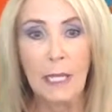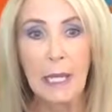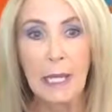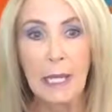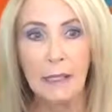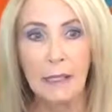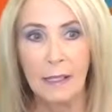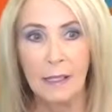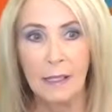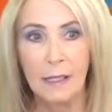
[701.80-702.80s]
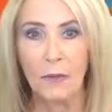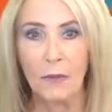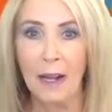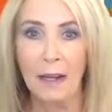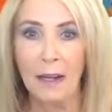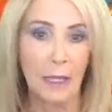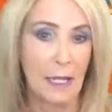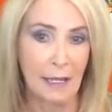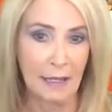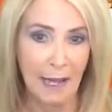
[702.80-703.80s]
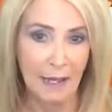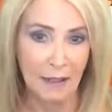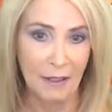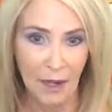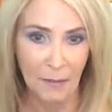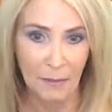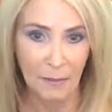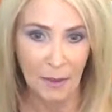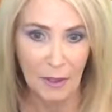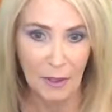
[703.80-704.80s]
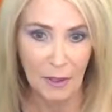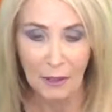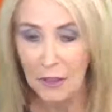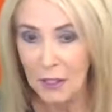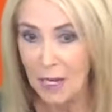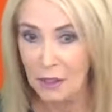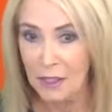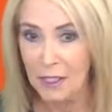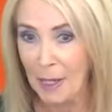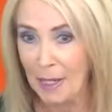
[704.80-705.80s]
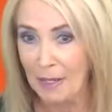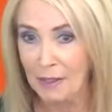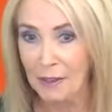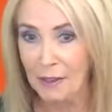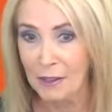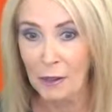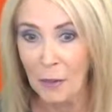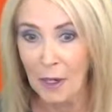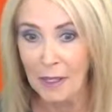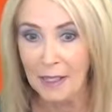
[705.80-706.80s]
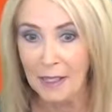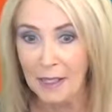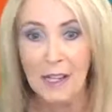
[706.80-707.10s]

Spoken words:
kids, you've got to really engage them because their attention span is so short.